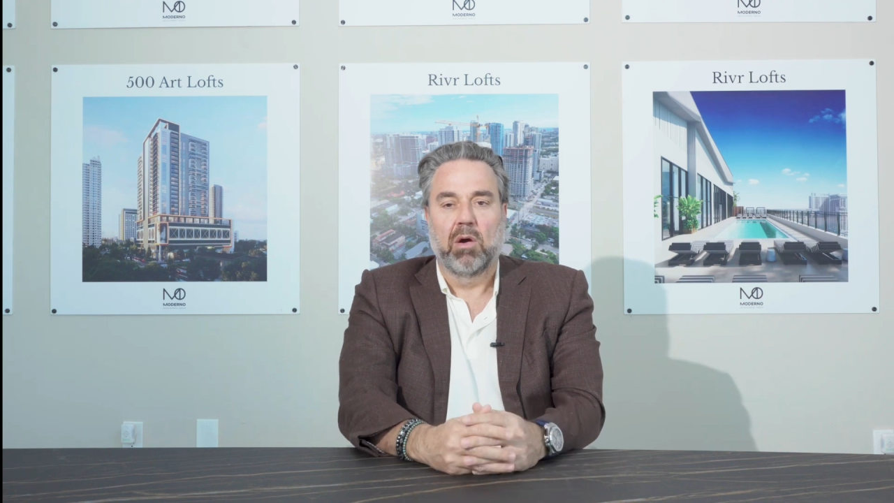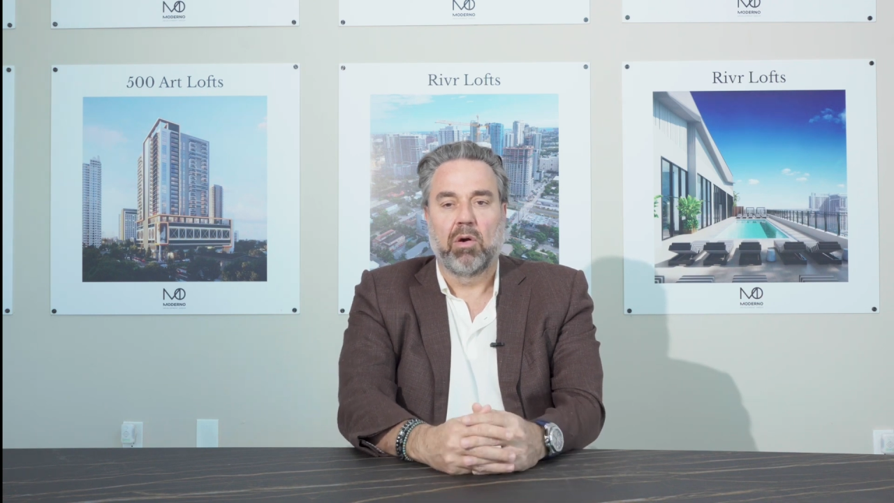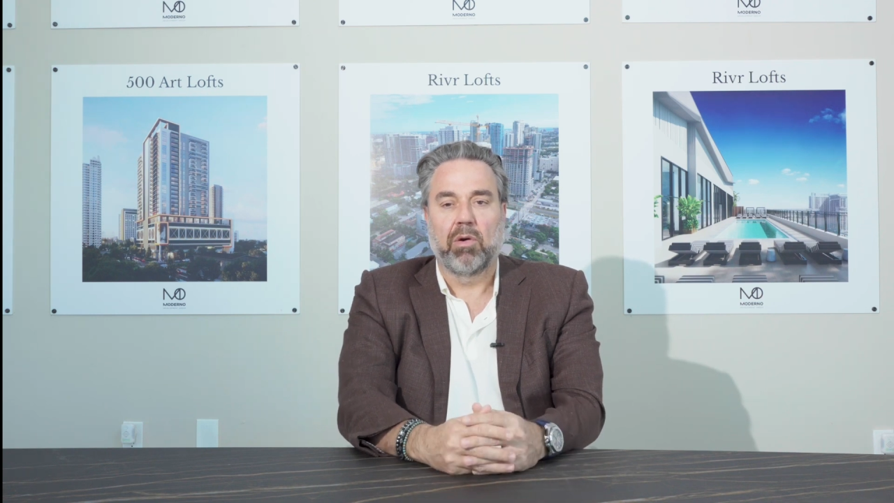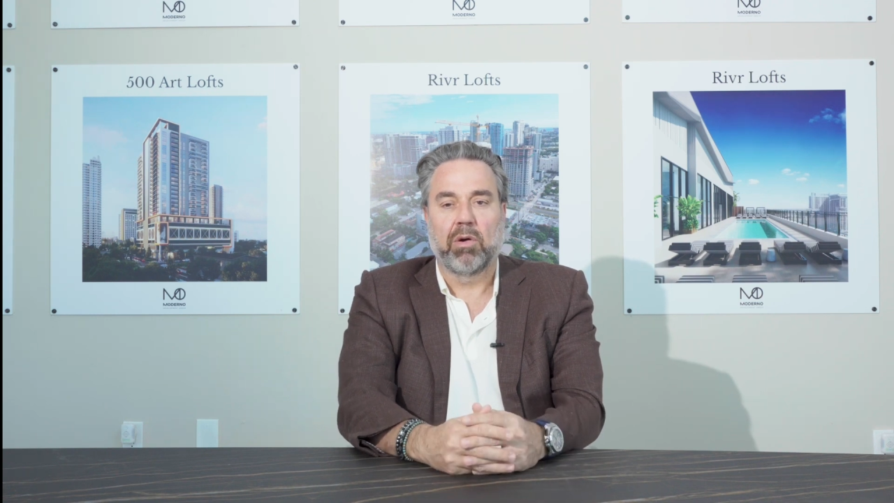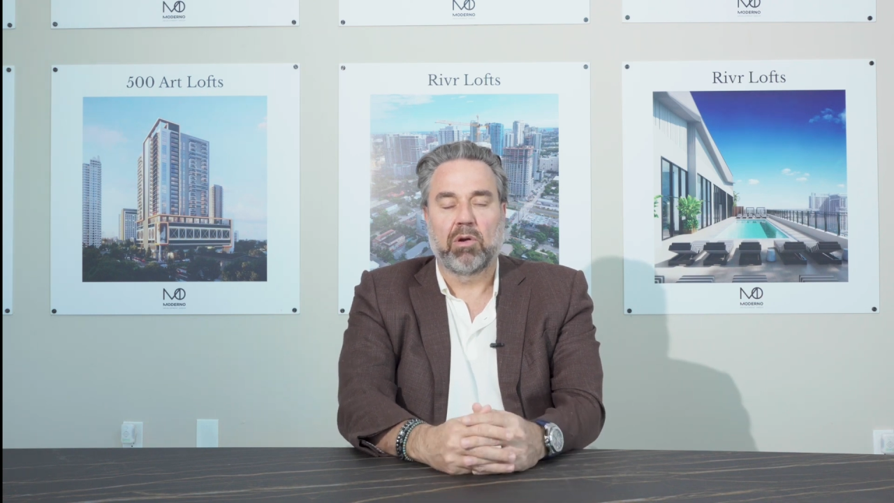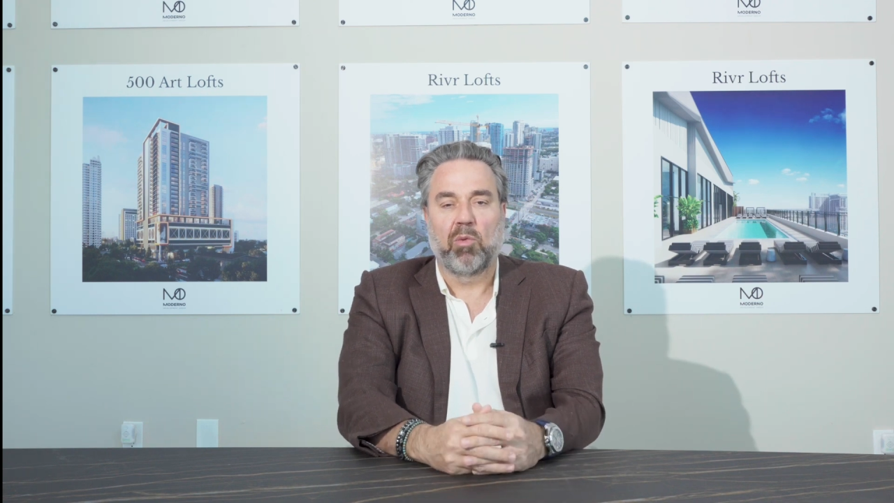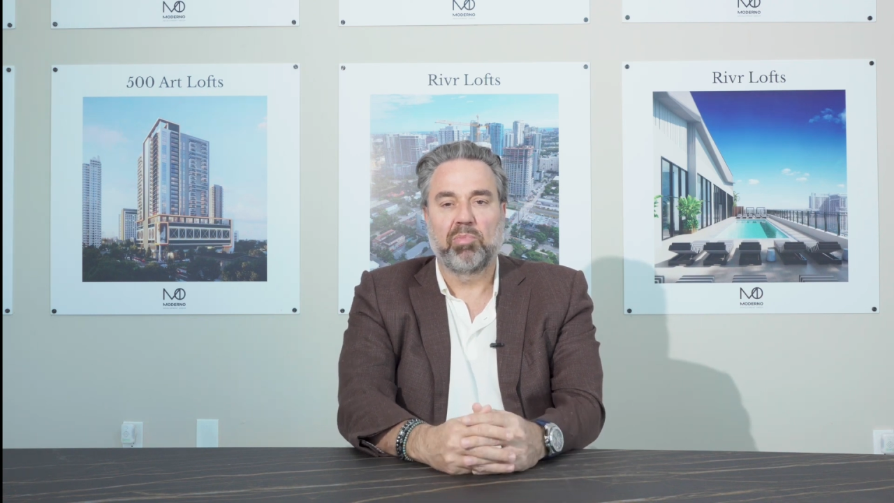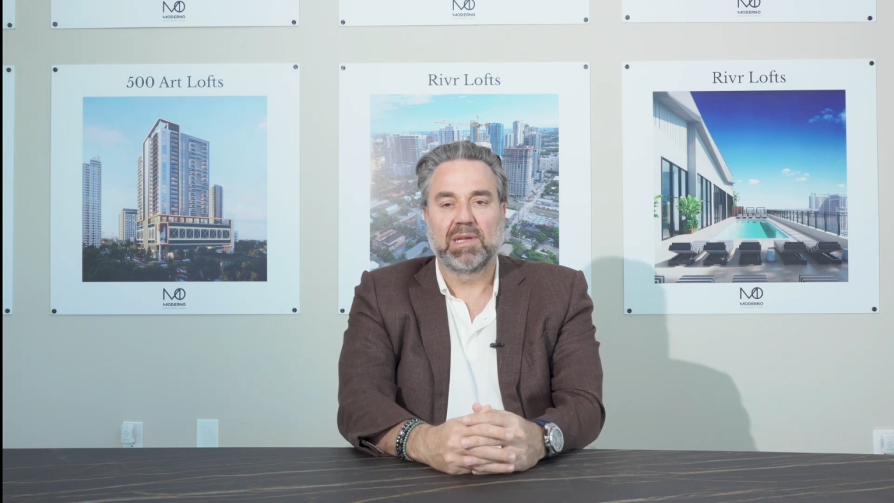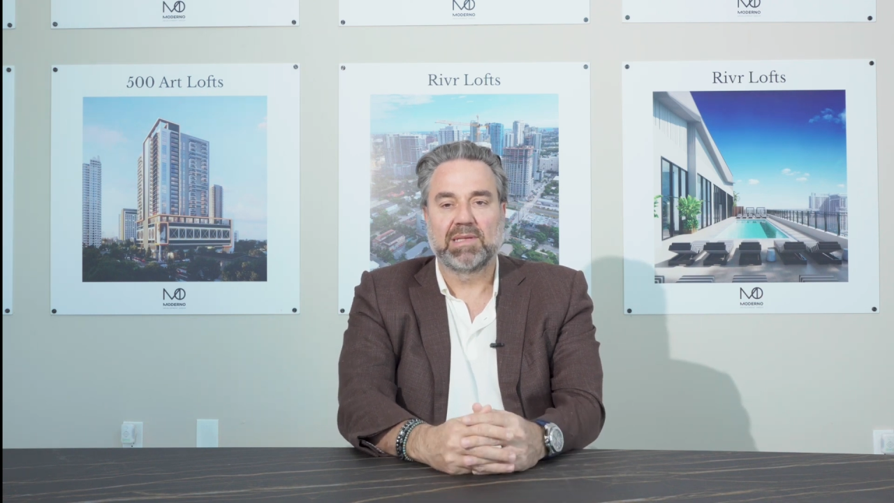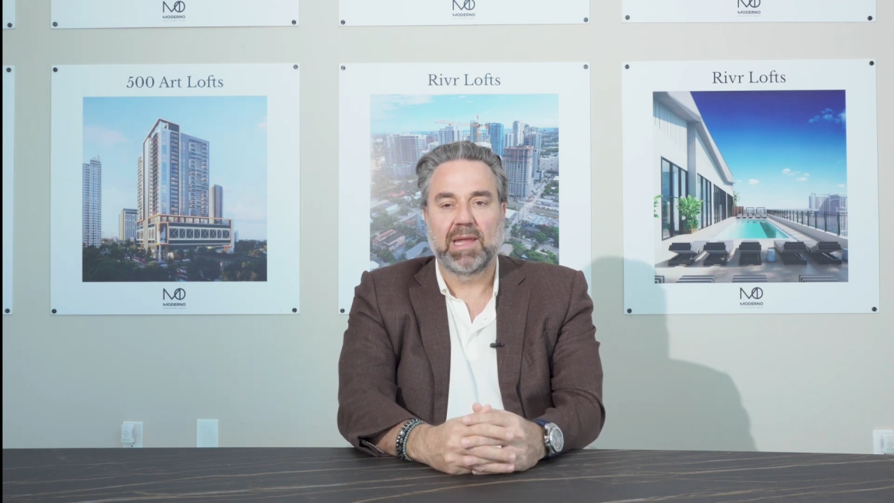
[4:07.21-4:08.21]
or
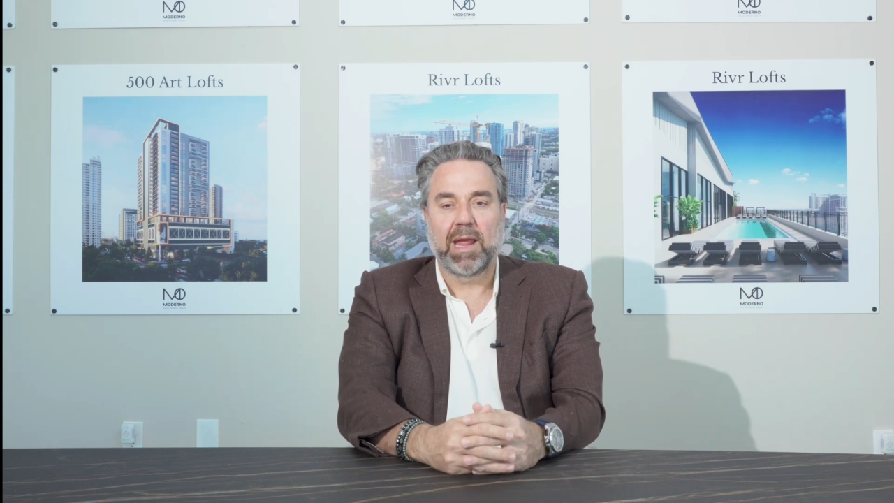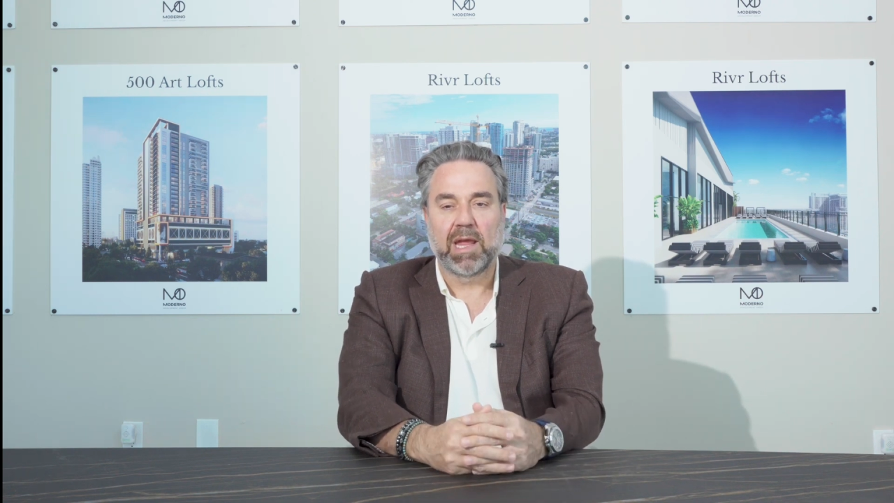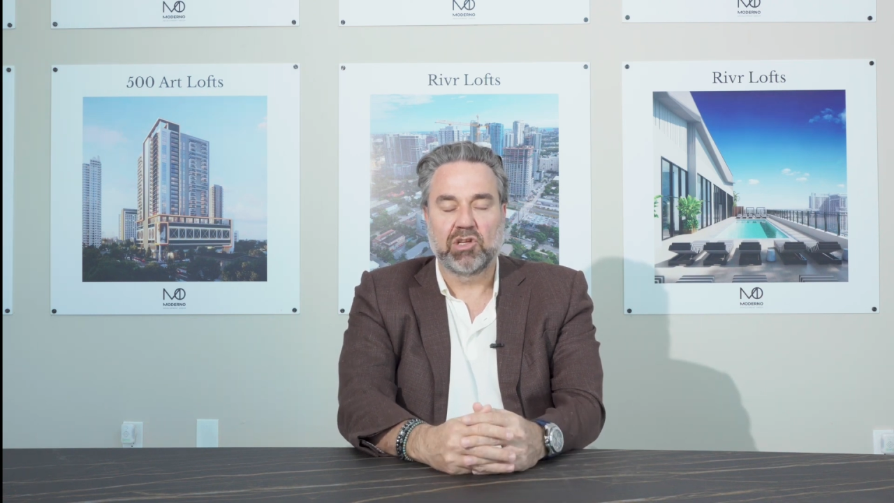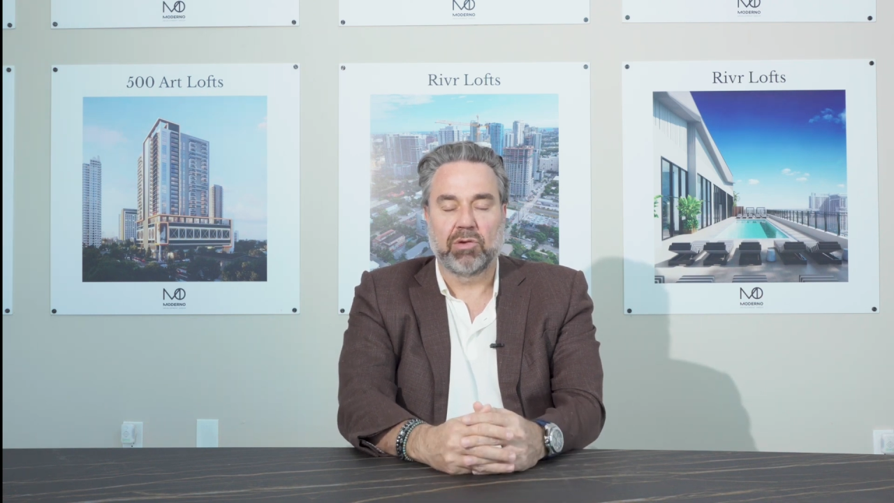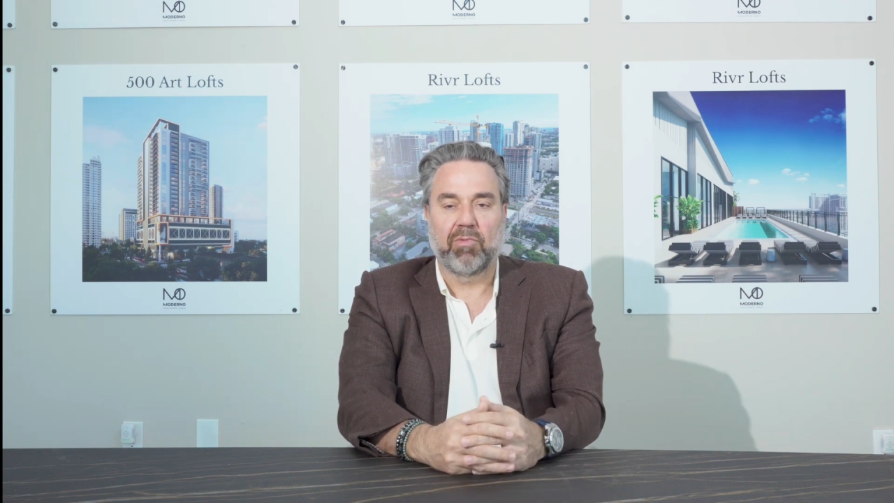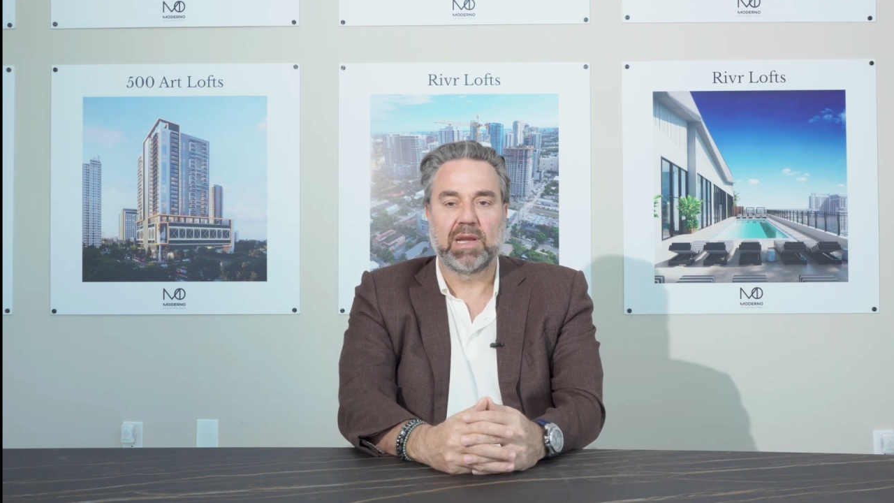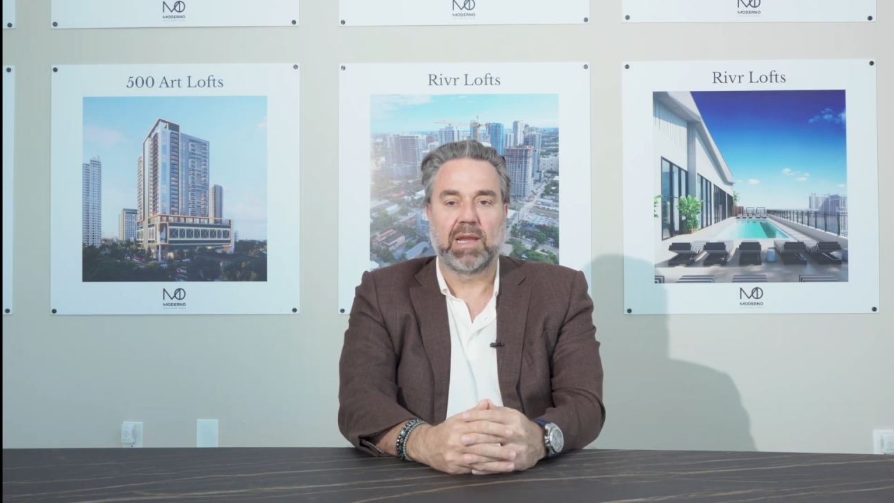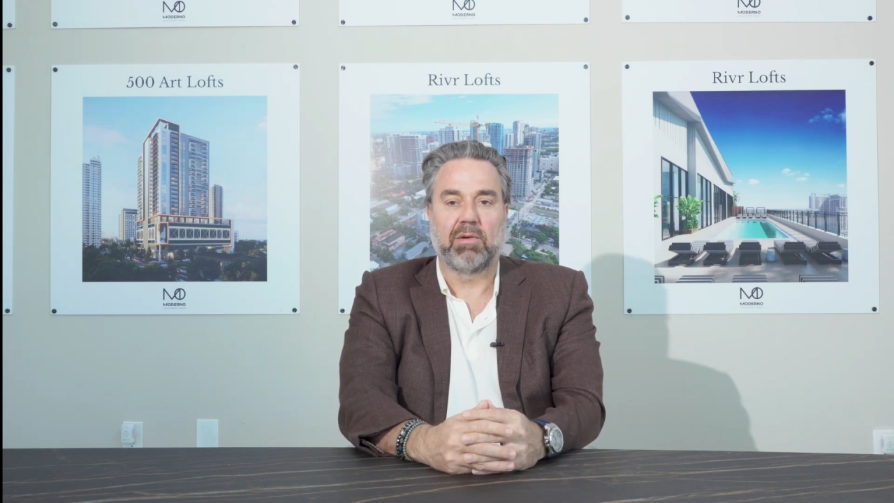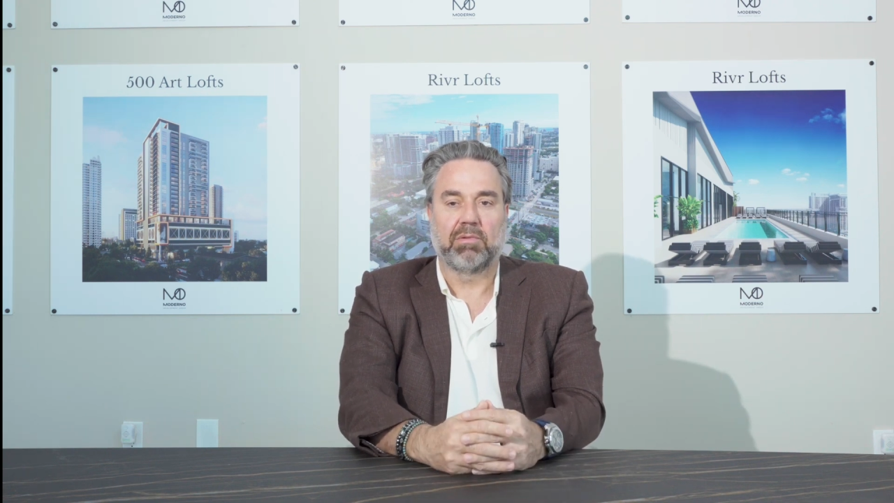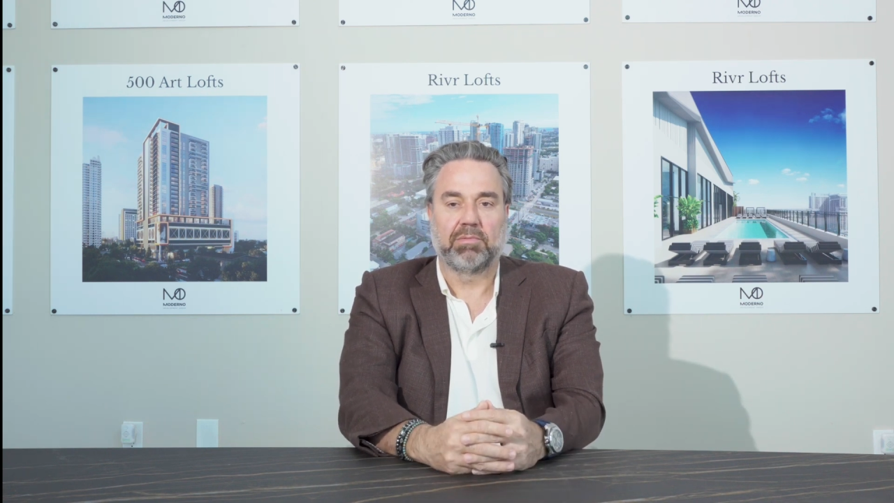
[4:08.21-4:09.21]
complete stagnation right now.